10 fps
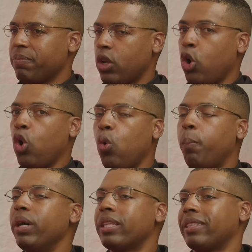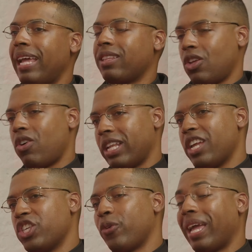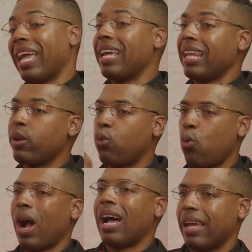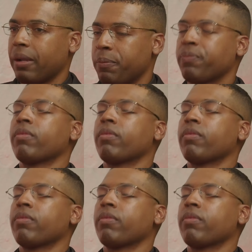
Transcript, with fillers: Mm. Who put that thought in your head and why?